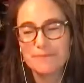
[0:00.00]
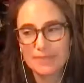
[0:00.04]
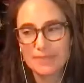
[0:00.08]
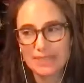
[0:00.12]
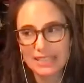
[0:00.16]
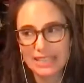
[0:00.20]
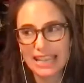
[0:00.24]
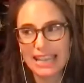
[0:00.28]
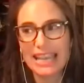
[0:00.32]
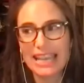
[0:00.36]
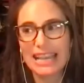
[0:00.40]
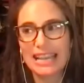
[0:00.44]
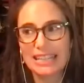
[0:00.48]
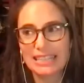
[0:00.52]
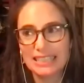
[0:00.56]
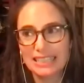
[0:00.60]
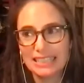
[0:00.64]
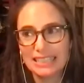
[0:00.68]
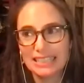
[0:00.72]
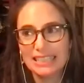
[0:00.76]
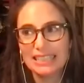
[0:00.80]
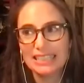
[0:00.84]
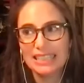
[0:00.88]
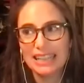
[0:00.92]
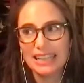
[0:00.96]
Yeah.
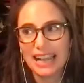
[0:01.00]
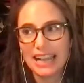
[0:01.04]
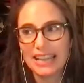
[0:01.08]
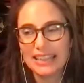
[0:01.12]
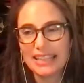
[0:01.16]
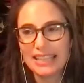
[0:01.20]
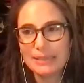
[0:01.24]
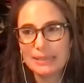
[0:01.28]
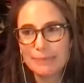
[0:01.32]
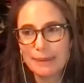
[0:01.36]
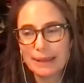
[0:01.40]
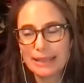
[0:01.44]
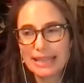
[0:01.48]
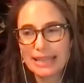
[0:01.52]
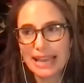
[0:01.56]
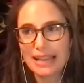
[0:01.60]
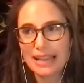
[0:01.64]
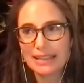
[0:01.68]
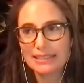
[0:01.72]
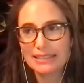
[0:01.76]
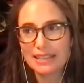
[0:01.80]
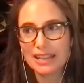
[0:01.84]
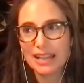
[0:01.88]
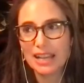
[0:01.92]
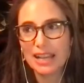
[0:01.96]
I think by
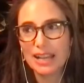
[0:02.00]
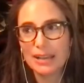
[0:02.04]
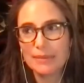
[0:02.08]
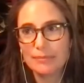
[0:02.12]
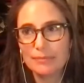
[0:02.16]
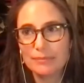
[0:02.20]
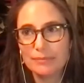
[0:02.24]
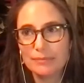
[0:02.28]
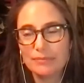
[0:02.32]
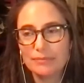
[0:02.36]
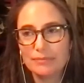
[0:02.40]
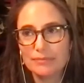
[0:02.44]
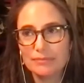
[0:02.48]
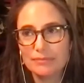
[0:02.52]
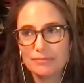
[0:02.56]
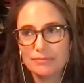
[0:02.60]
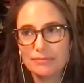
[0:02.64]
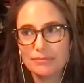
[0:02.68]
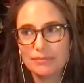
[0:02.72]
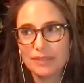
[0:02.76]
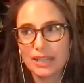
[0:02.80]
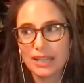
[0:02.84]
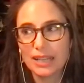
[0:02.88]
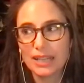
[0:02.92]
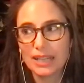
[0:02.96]
that time,
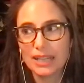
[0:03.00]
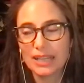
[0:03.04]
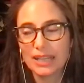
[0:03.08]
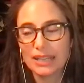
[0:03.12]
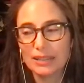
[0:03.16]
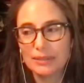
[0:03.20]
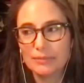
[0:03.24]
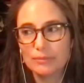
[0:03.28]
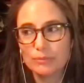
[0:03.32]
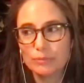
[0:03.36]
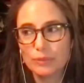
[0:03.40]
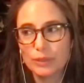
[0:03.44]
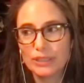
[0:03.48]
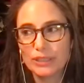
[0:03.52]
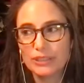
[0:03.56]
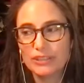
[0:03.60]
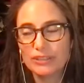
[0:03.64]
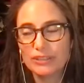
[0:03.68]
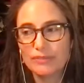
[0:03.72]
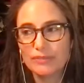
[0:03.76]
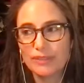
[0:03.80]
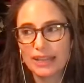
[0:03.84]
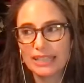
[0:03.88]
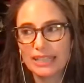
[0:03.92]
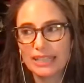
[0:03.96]
when
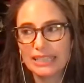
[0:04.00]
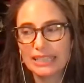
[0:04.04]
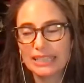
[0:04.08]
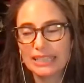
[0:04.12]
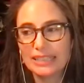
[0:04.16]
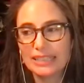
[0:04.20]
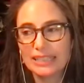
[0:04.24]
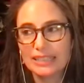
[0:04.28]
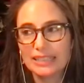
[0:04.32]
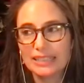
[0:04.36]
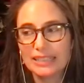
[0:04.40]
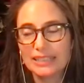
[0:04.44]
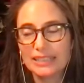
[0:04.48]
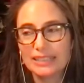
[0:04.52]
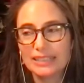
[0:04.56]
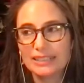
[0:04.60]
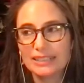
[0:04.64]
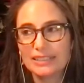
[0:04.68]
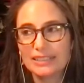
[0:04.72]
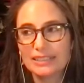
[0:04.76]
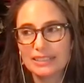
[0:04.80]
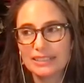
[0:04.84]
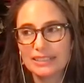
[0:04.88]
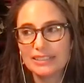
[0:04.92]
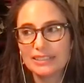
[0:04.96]
she finally
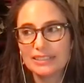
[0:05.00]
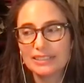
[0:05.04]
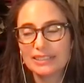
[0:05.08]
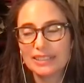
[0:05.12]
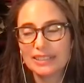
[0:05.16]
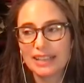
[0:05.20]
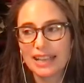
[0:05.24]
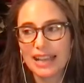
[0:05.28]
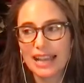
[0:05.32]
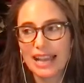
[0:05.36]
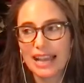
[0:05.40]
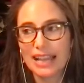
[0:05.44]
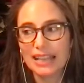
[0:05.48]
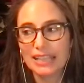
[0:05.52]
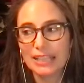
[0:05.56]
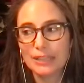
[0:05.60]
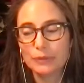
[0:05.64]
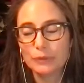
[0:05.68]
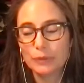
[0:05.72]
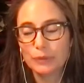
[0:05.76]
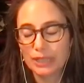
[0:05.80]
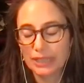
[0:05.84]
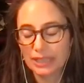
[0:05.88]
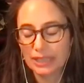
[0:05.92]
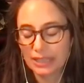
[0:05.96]
sees Allie
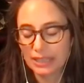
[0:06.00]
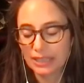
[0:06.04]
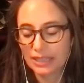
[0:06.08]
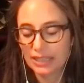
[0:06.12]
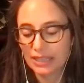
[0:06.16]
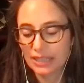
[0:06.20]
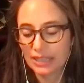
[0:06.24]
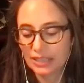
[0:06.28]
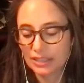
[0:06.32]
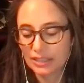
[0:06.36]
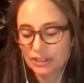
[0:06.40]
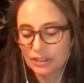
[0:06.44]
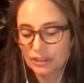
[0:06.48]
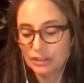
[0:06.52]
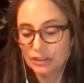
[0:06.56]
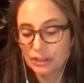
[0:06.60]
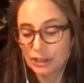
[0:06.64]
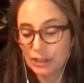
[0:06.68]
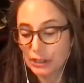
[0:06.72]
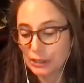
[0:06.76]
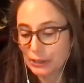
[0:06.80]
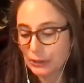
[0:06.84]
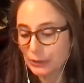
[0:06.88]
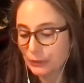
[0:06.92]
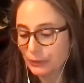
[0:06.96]
with
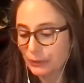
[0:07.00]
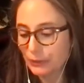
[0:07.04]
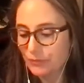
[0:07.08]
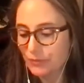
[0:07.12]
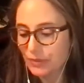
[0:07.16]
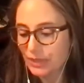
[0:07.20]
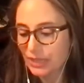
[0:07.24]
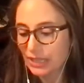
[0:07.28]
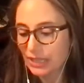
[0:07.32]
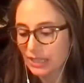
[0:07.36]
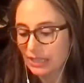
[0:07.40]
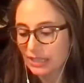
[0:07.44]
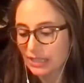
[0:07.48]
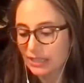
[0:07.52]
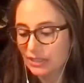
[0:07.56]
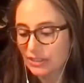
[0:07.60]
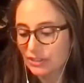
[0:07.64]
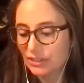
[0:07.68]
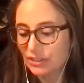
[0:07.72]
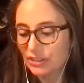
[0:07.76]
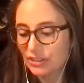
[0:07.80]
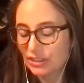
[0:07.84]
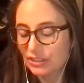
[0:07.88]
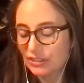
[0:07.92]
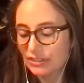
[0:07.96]
Joe,
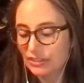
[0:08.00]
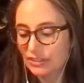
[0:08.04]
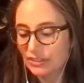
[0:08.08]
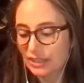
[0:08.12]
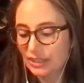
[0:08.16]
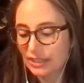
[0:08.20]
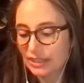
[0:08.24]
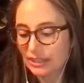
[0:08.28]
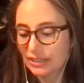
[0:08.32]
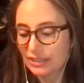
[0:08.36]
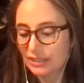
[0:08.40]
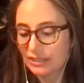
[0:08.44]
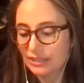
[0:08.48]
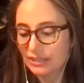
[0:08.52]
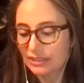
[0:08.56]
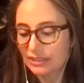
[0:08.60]
she's in